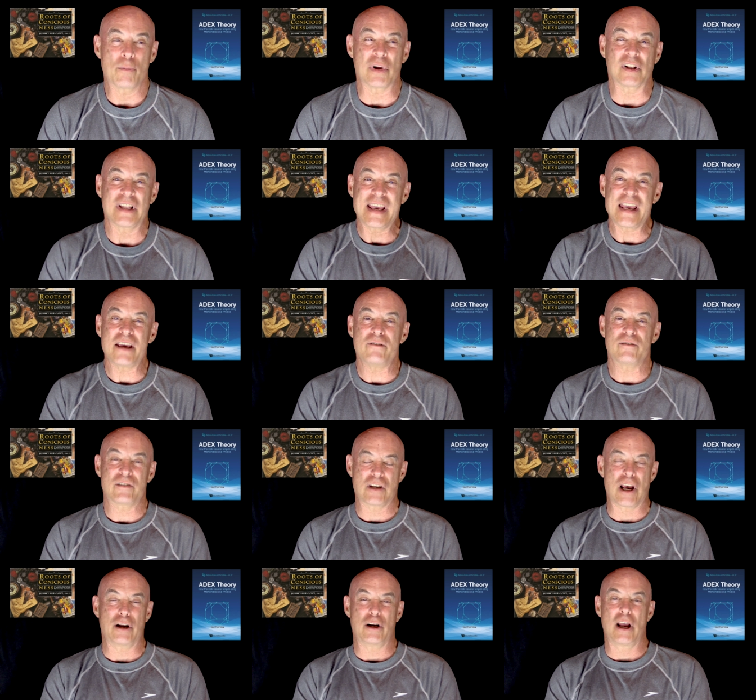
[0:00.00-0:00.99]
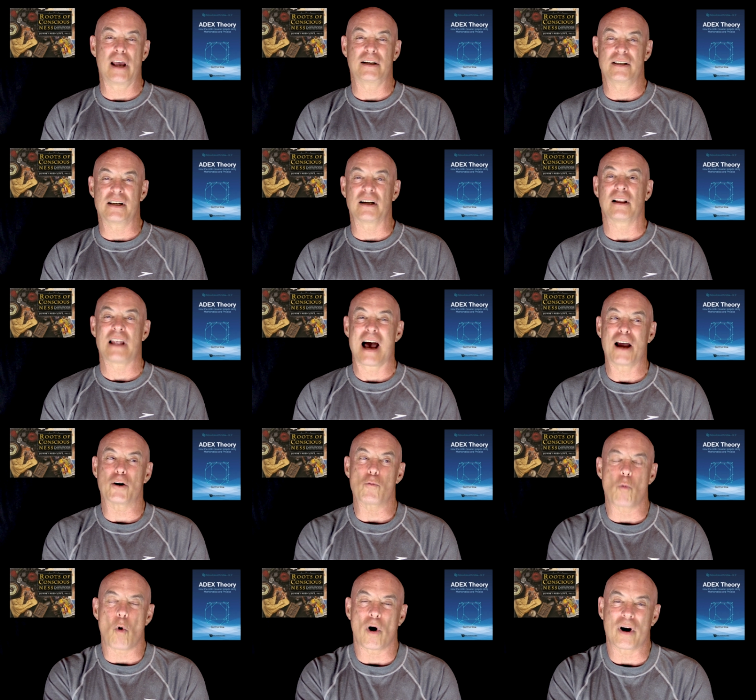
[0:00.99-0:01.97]
believed and, and did a lot
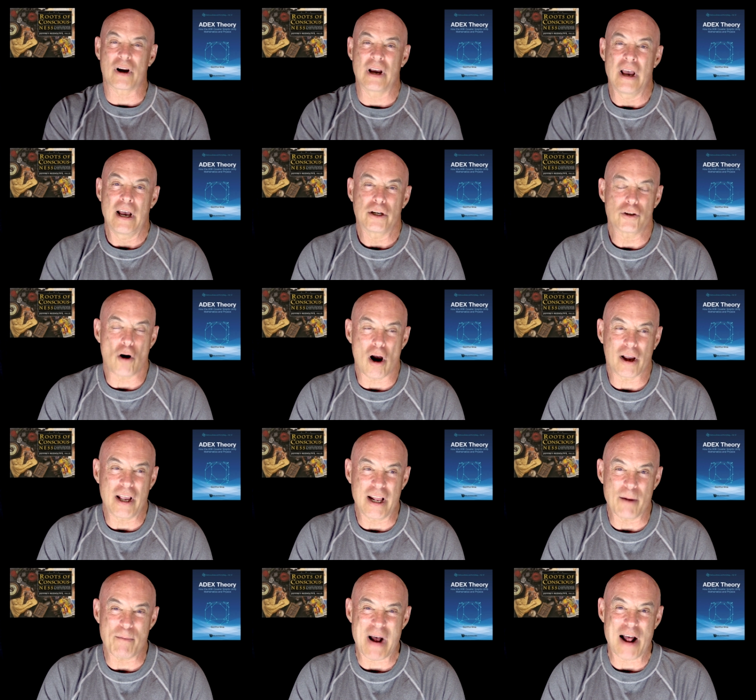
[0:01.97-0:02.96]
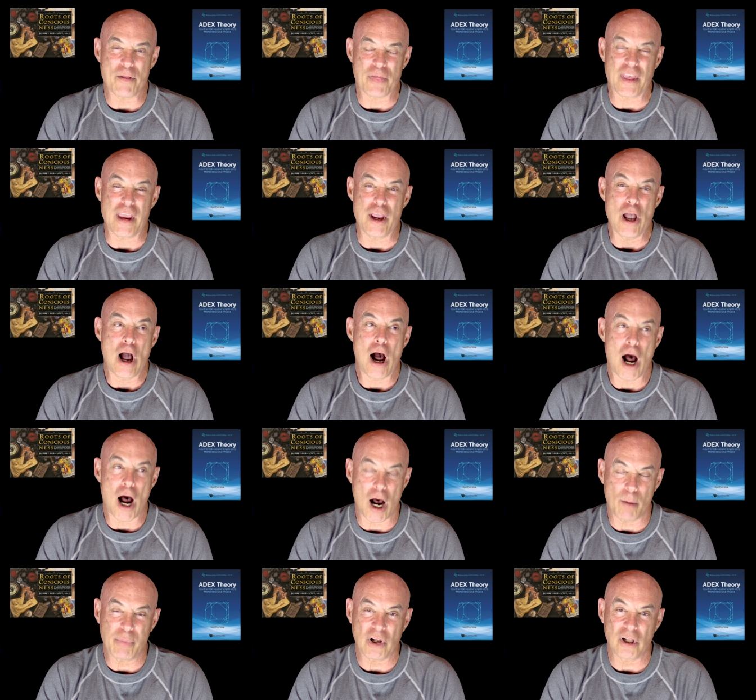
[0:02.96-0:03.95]
of work talking about the
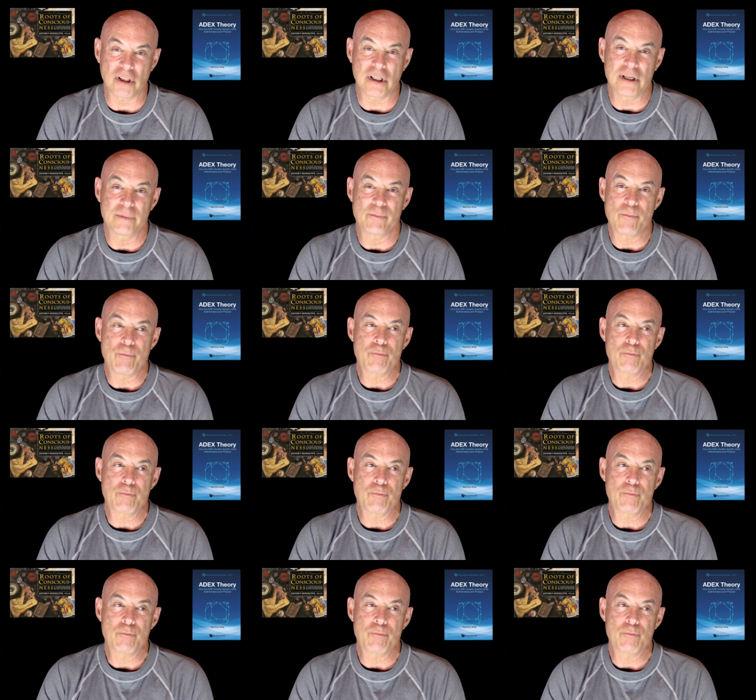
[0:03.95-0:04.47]
Hubble